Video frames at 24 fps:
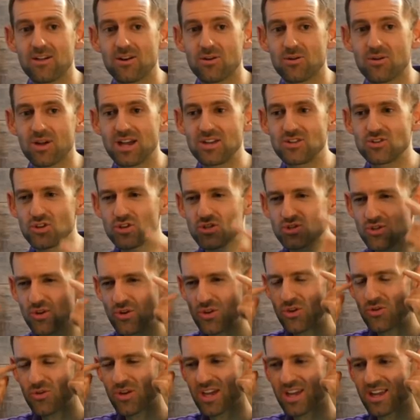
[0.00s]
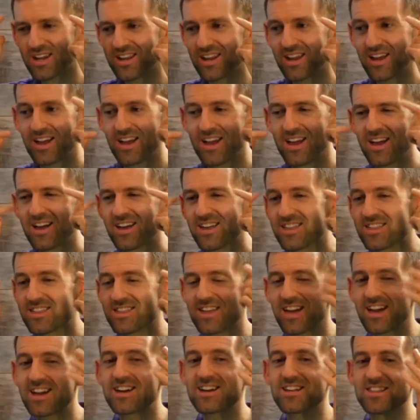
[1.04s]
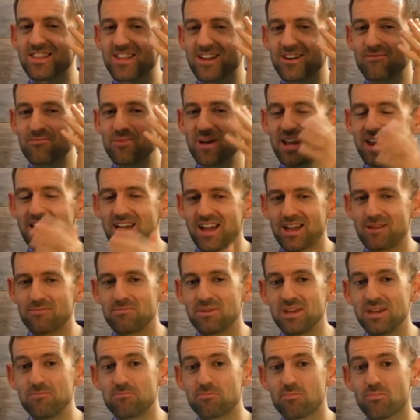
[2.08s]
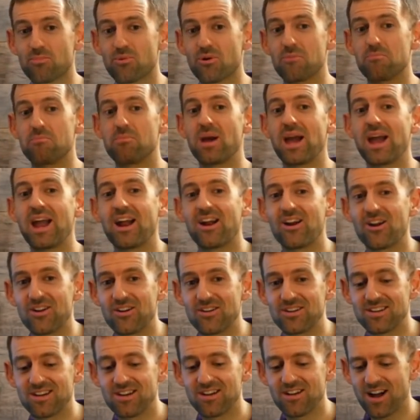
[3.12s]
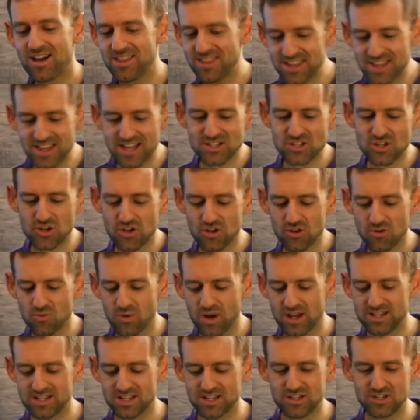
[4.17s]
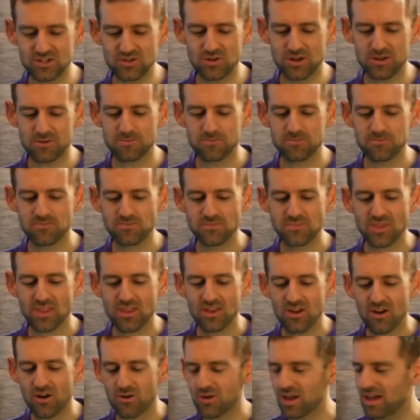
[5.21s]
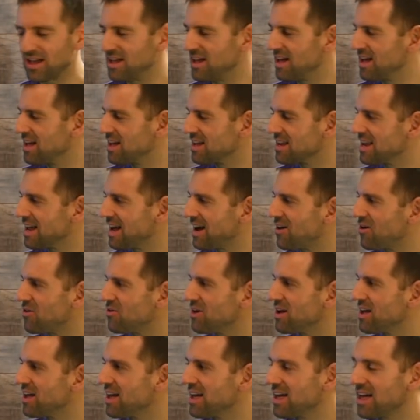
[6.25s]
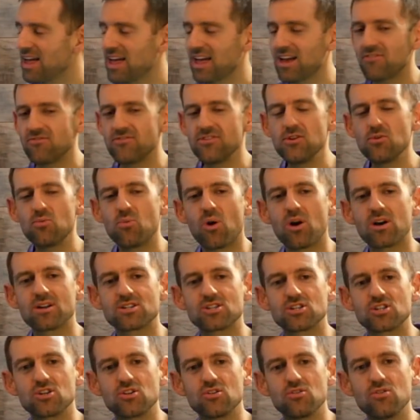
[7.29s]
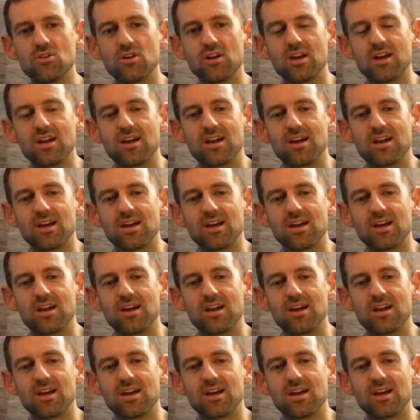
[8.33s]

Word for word: Okay, just so you can think a little bit and be prepared. I think that's a good way to do it. Okay, now, if you want to